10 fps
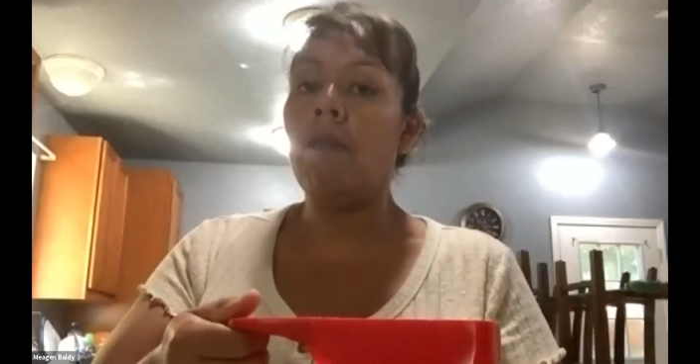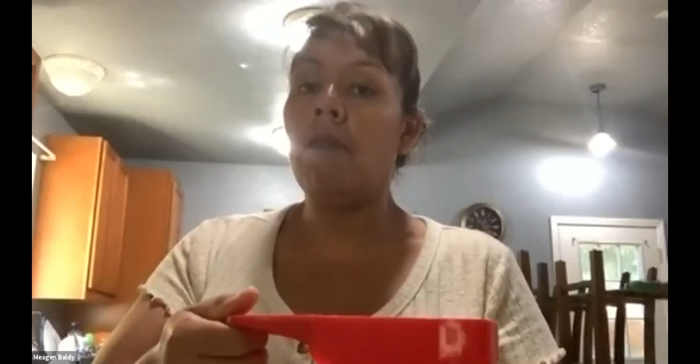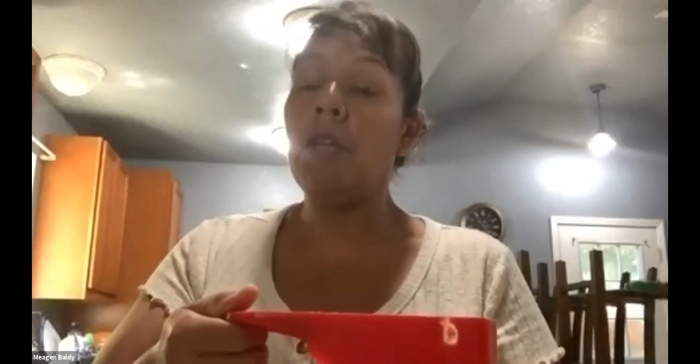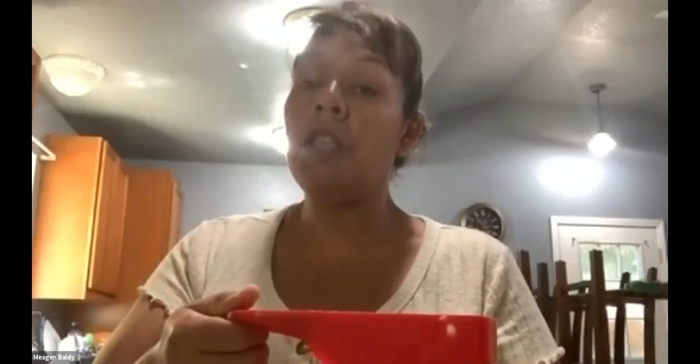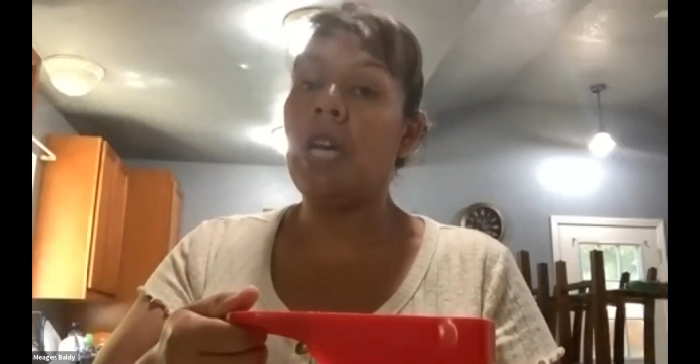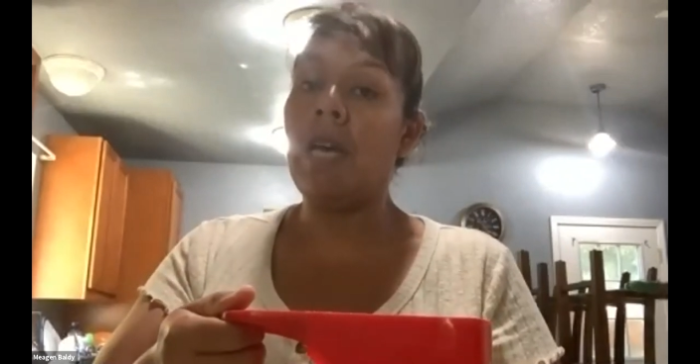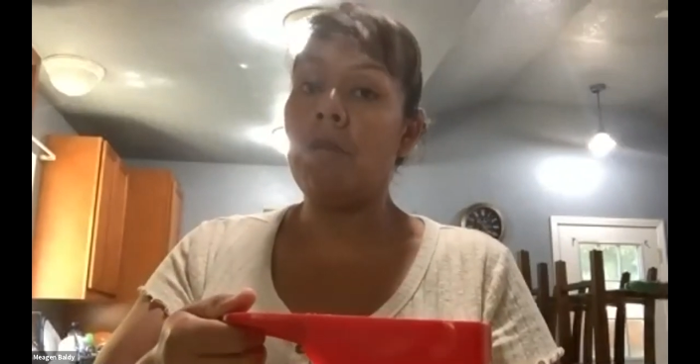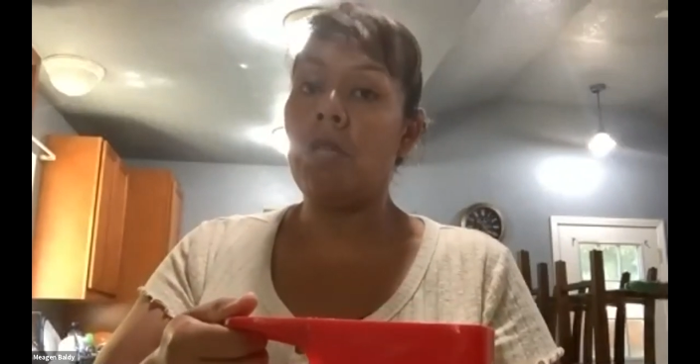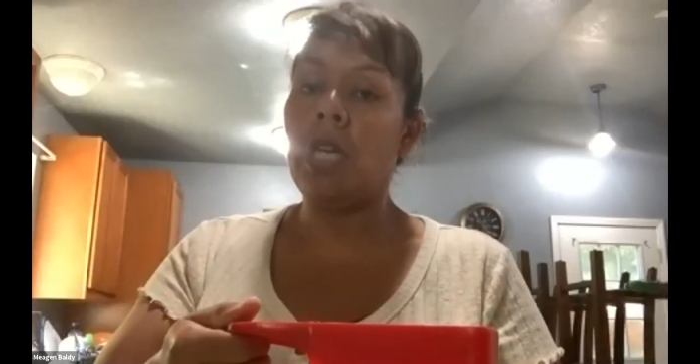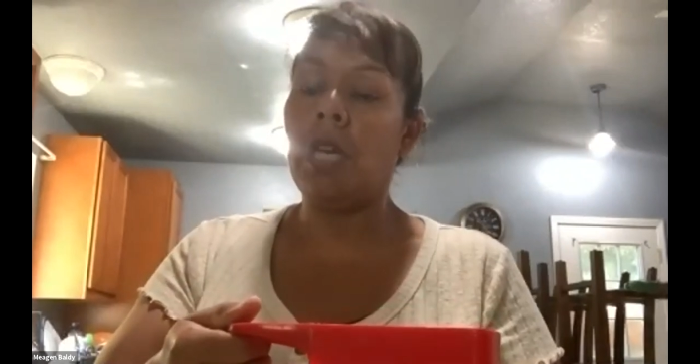with jams
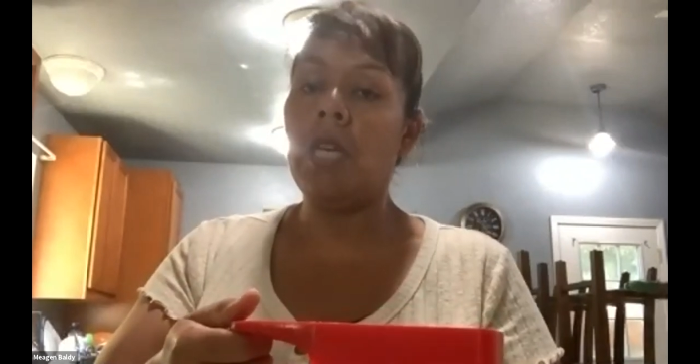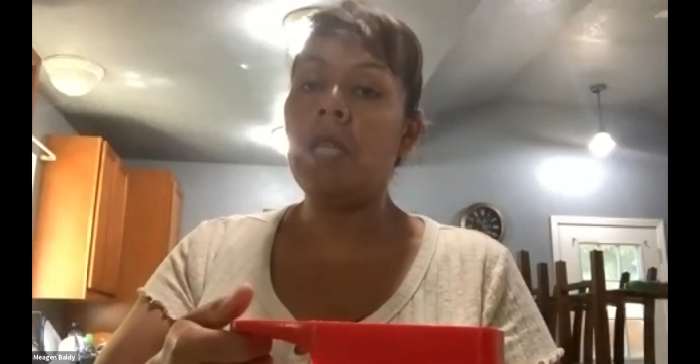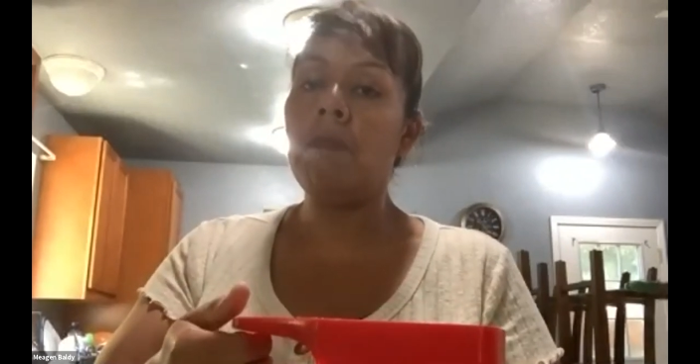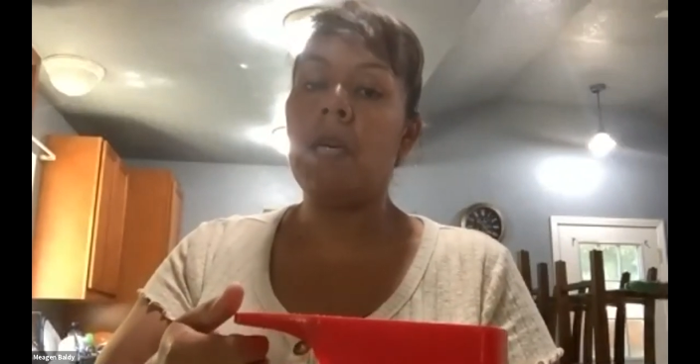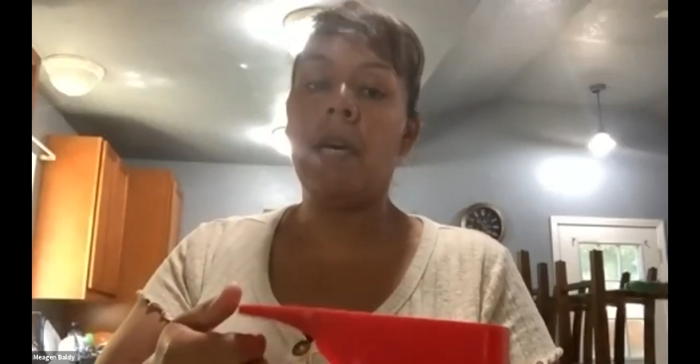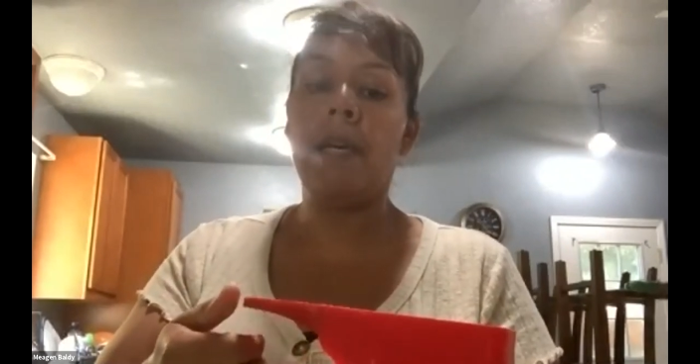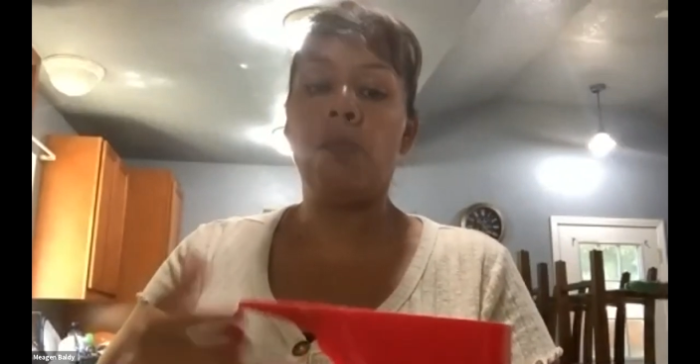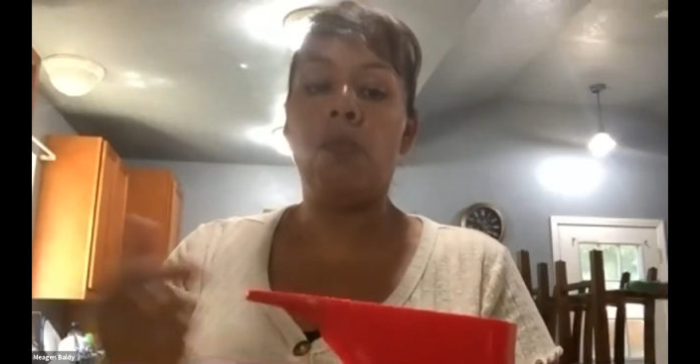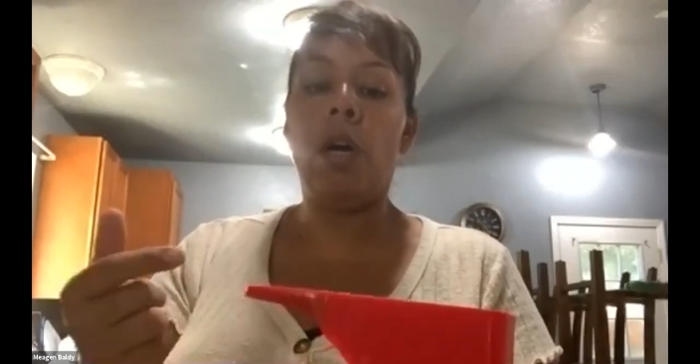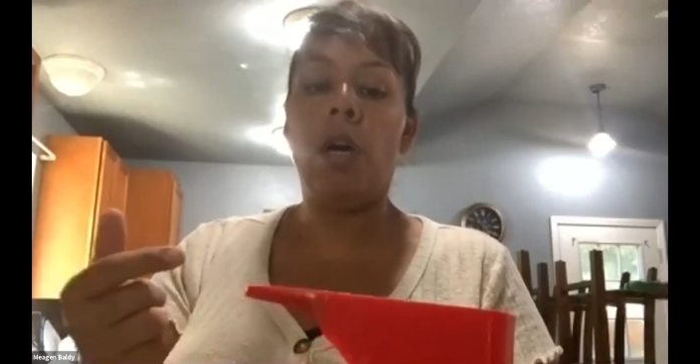and jellies, because
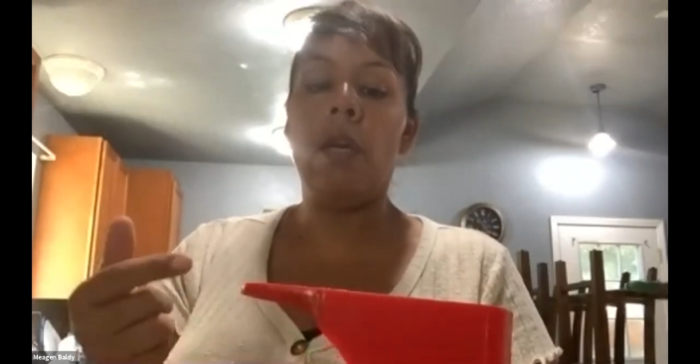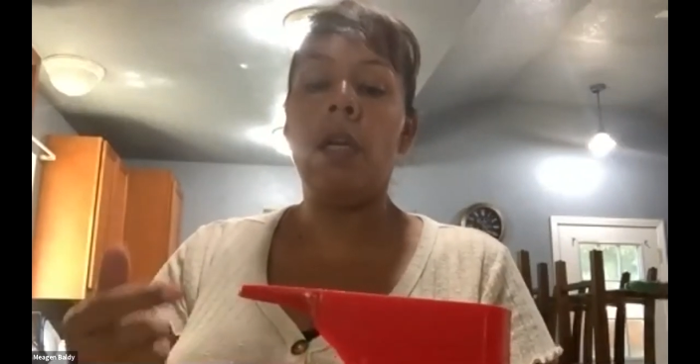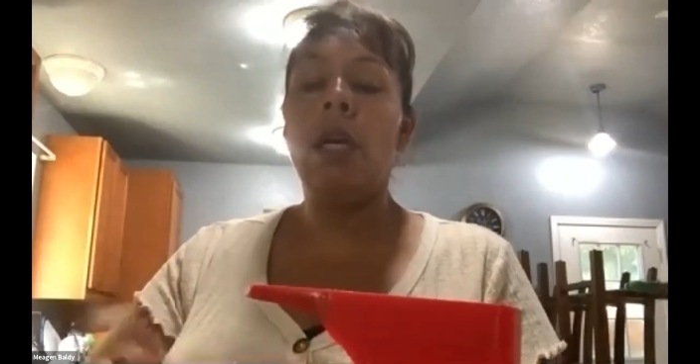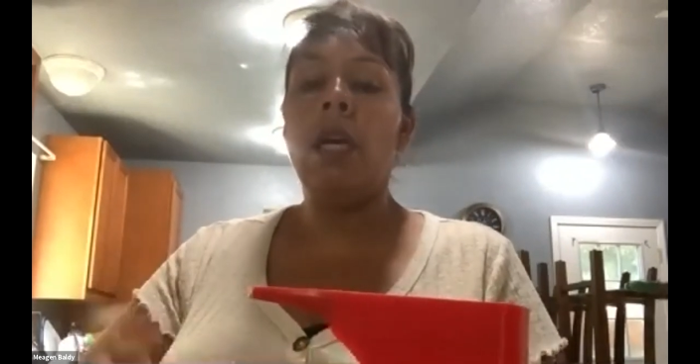one,